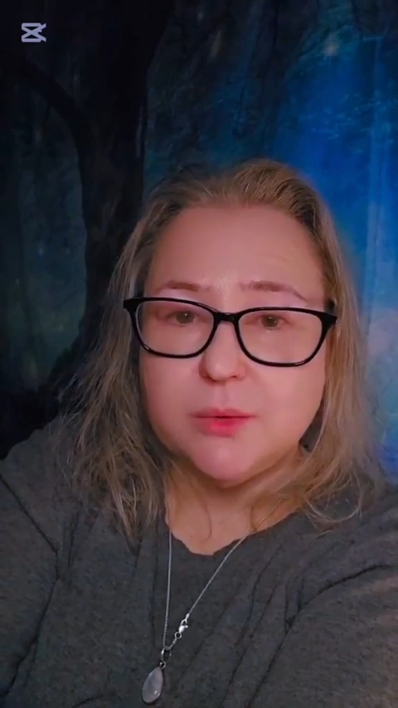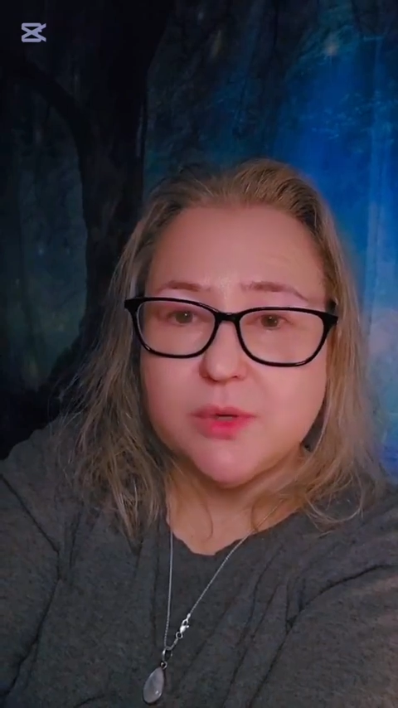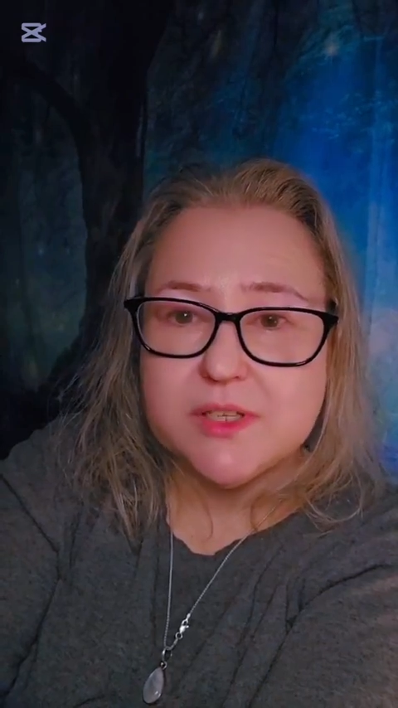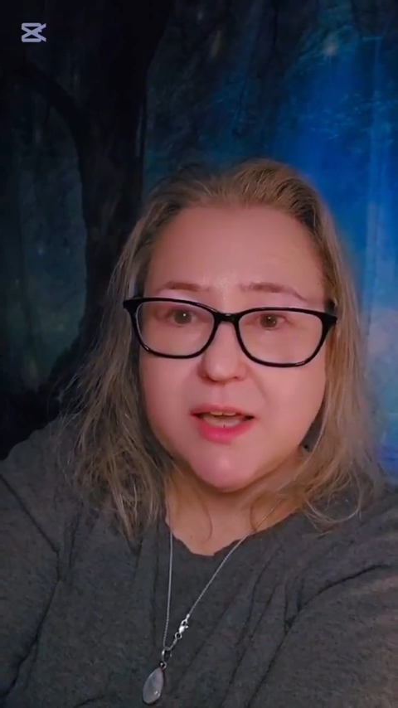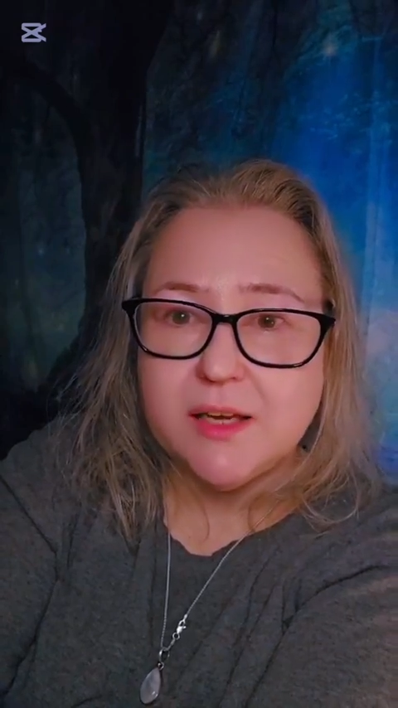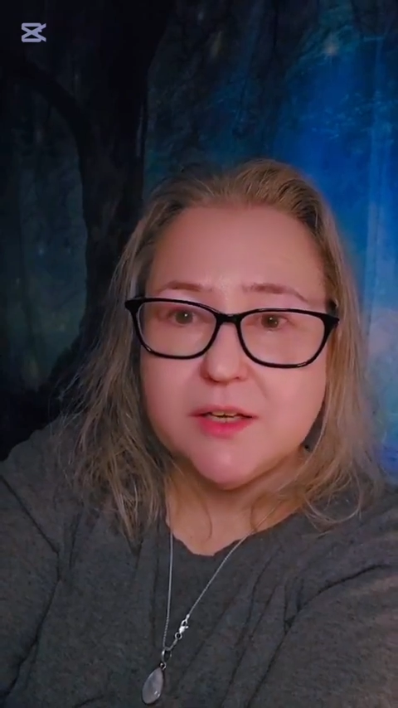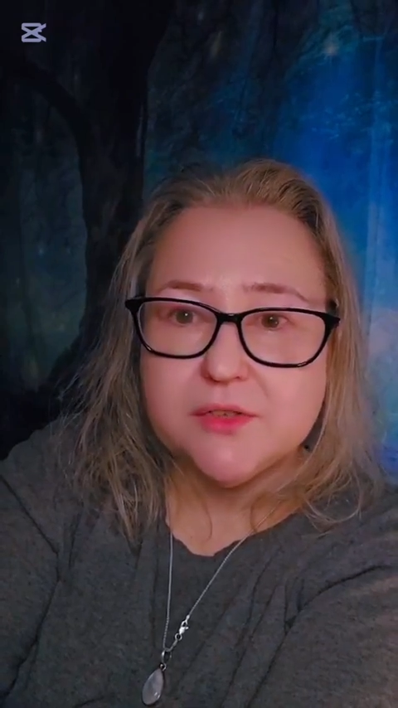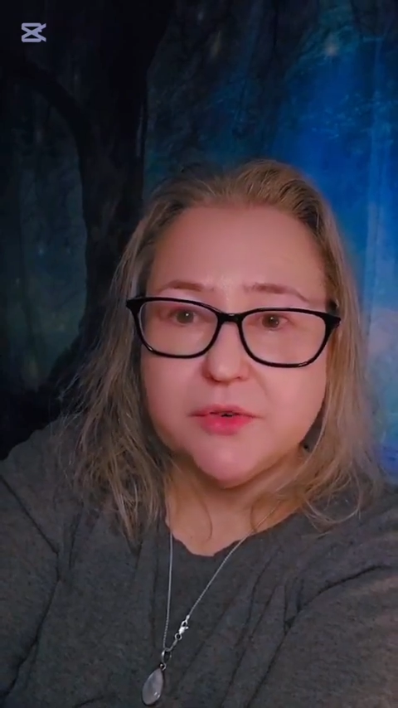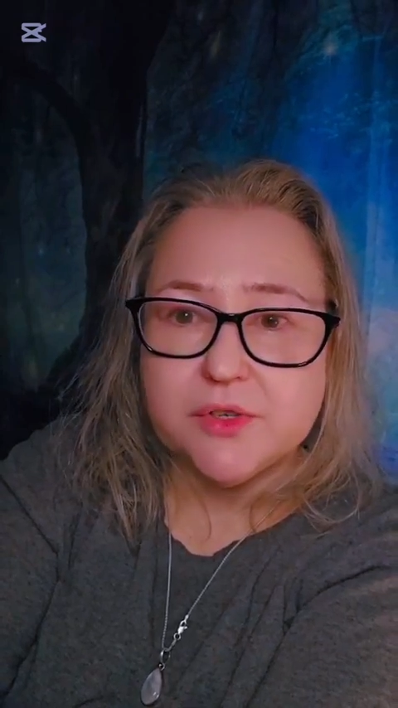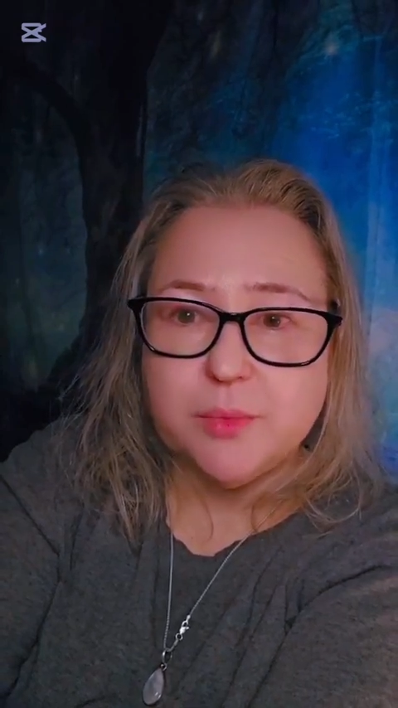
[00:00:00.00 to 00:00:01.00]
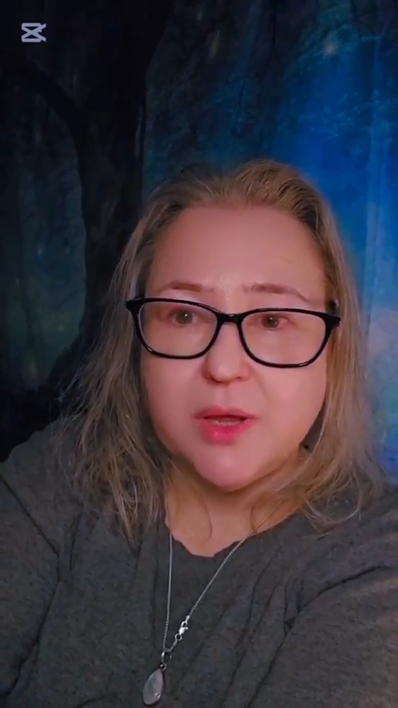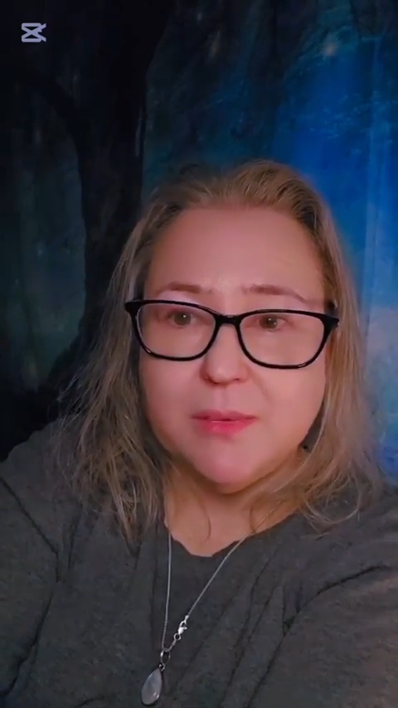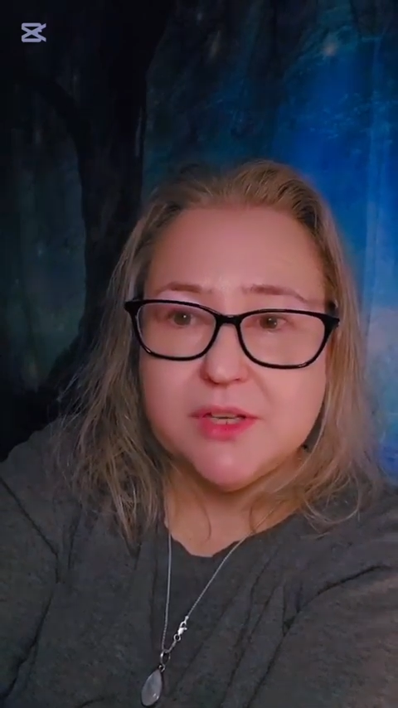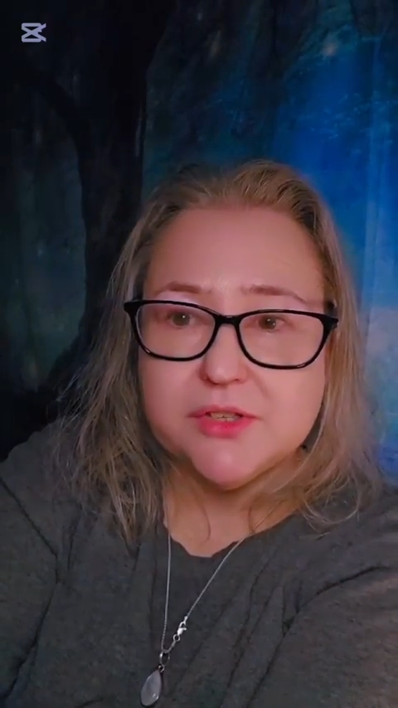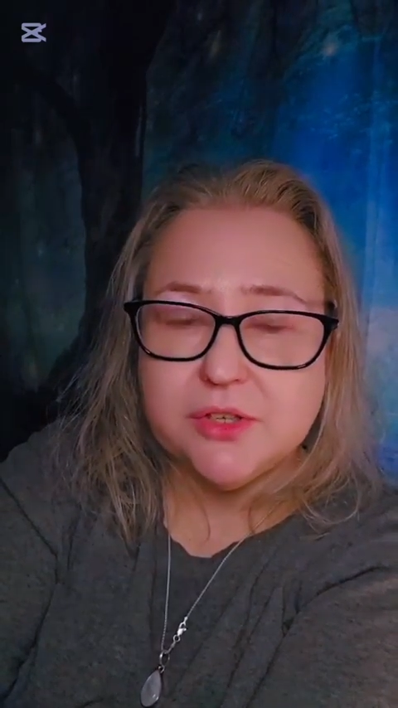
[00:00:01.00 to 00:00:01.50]
was Canada's first Prime
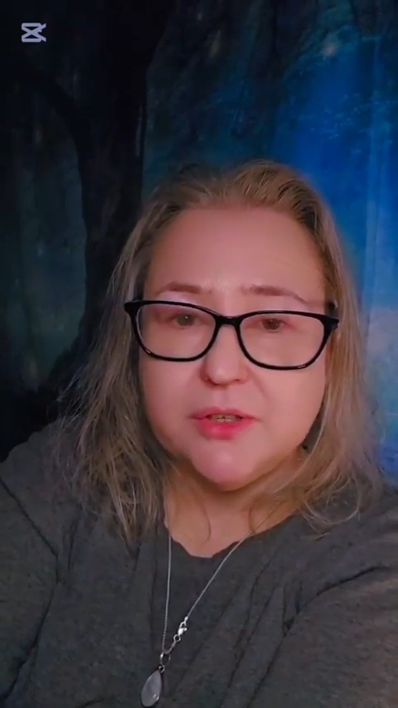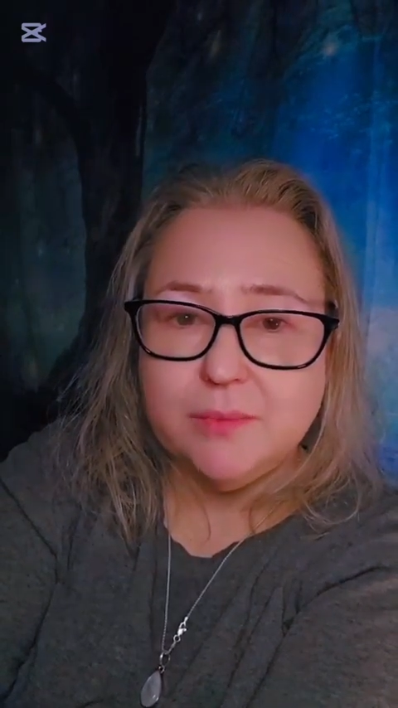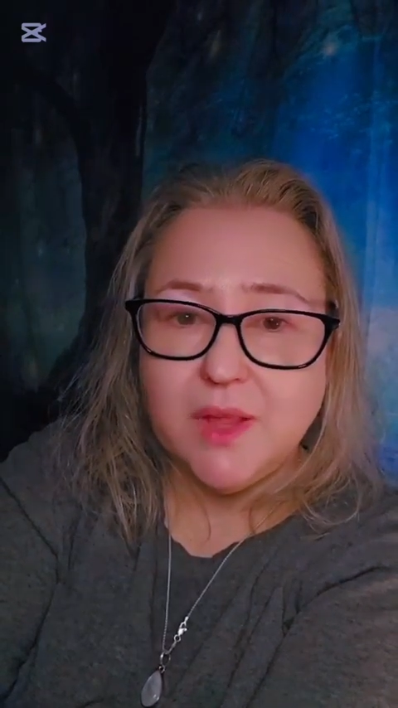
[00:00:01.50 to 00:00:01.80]
Minister,